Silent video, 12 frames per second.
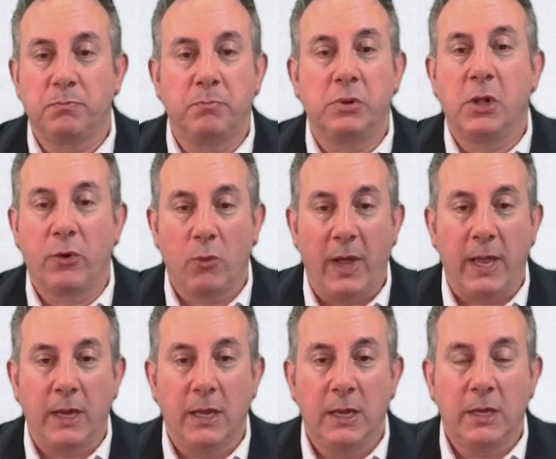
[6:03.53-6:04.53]
blown
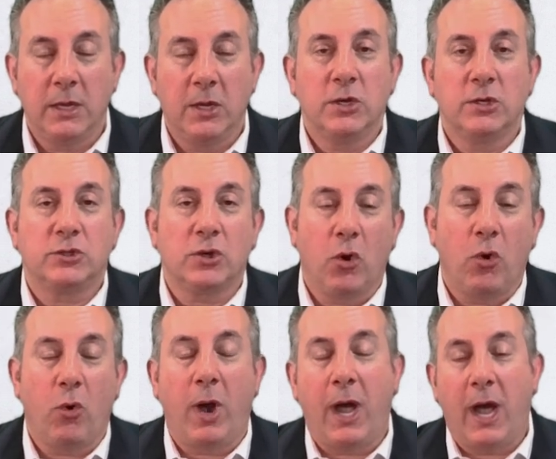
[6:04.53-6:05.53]
away.
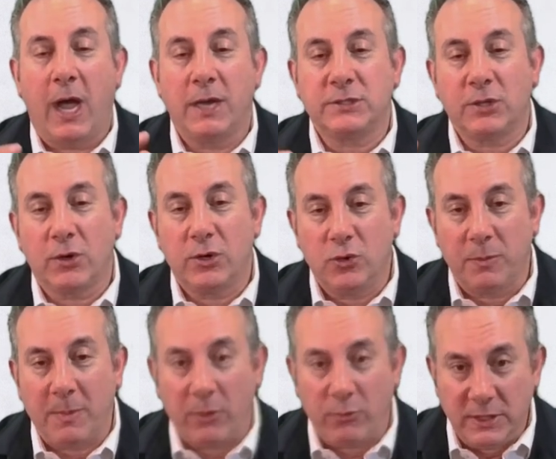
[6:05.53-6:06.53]
So I started doing
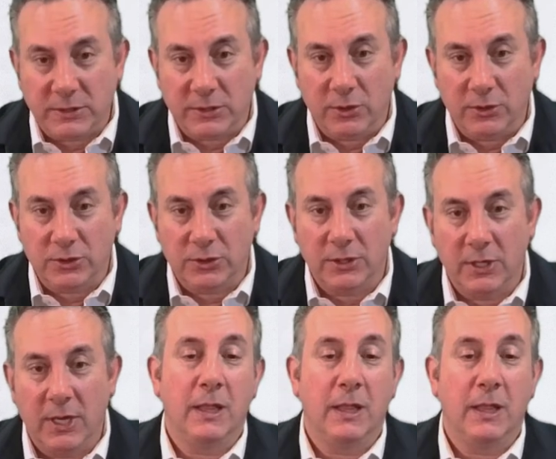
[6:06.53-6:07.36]
my research,